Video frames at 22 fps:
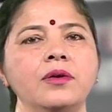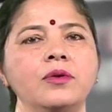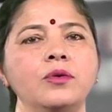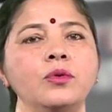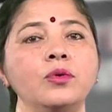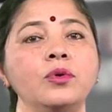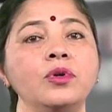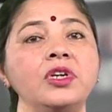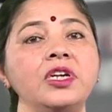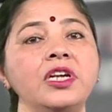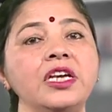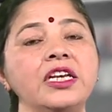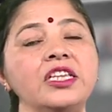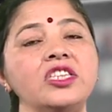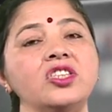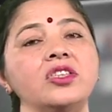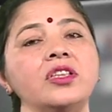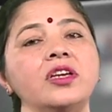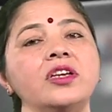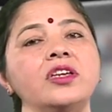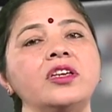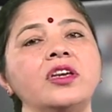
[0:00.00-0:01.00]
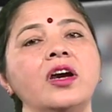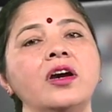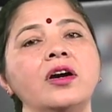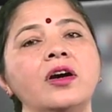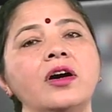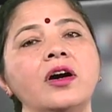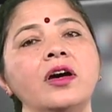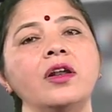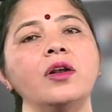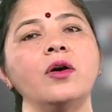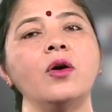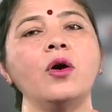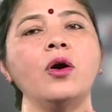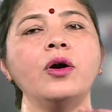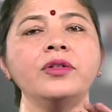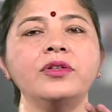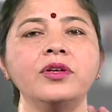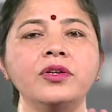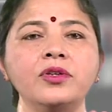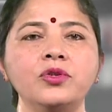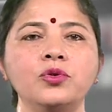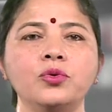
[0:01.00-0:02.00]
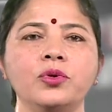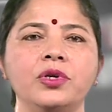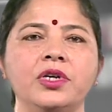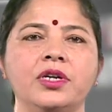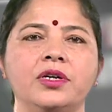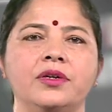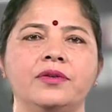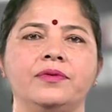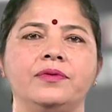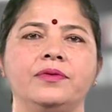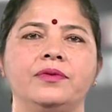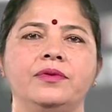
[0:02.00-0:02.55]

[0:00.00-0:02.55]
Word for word: to teach the younger or the junior.